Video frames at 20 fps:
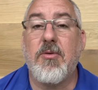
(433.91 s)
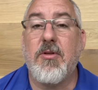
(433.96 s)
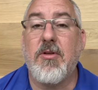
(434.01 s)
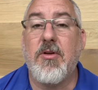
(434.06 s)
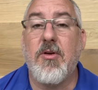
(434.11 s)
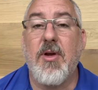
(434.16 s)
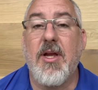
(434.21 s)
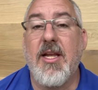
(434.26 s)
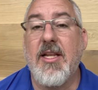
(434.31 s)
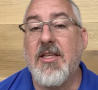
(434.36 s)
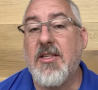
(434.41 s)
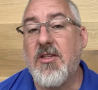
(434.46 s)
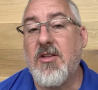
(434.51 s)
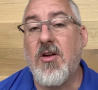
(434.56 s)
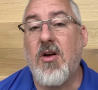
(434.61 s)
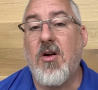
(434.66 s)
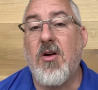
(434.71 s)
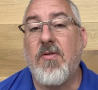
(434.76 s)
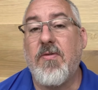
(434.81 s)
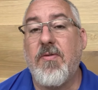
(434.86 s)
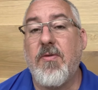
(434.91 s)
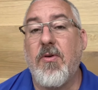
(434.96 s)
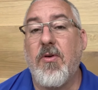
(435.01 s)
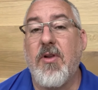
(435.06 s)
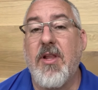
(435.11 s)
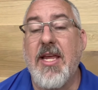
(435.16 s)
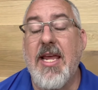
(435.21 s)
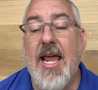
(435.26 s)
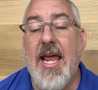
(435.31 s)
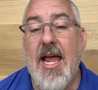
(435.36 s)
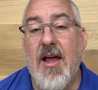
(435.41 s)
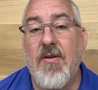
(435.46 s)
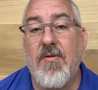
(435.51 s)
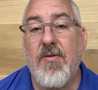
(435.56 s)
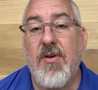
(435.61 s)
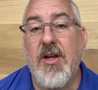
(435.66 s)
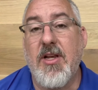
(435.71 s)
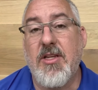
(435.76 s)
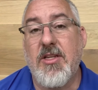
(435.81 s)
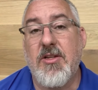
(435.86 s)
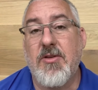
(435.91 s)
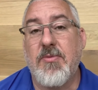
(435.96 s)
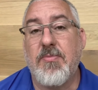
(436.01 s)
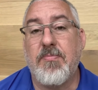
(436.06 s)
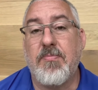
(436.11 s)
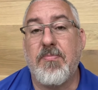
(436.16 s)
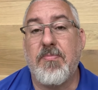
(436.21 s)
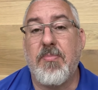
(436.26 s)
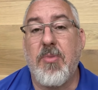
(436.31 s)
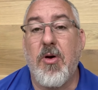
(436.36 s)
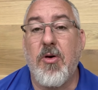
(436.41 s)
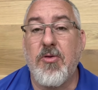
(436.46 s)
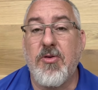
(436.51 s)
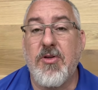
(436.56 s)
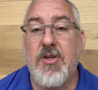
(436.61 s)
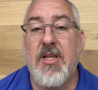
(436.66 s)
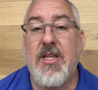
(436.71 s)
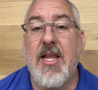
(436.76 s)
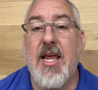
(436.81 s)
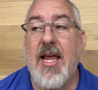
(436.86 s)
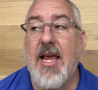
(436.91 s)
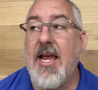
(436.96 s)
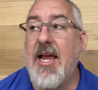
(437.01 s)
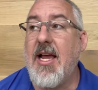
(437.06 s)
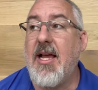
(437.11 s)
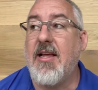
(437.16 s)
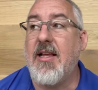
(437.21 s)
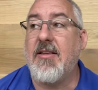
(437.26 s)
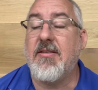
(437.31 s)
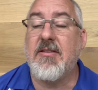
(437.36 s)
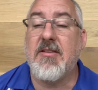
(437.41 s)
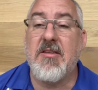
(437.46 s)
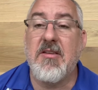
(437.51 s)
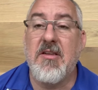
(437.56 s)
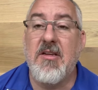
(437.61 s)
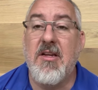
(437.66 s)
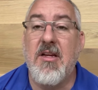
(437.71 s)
to install for the average person that has